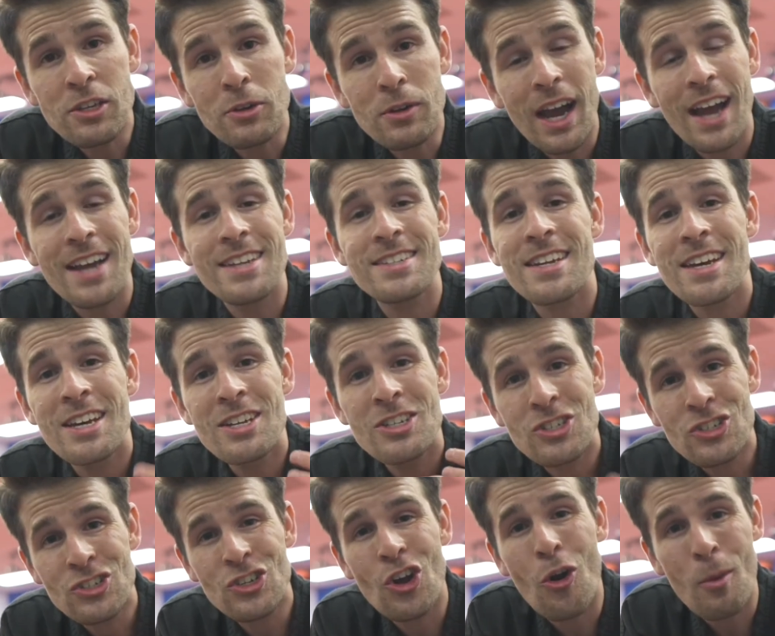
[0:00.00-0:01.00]
you guys
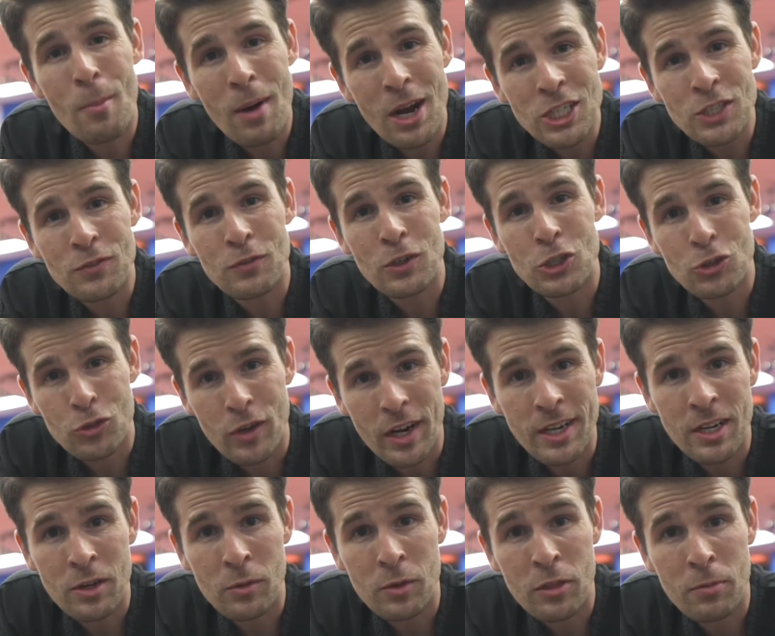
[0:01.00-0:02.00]
so much for
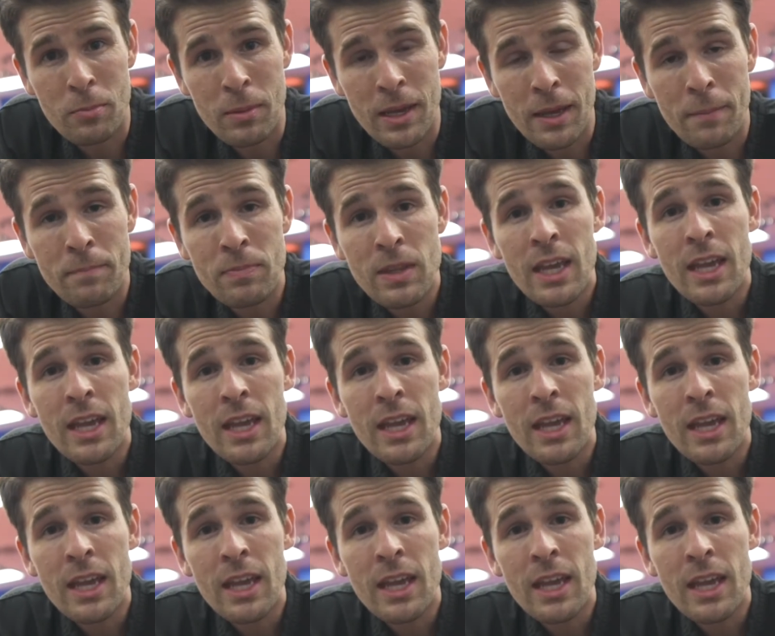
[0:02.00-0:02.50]
training with me.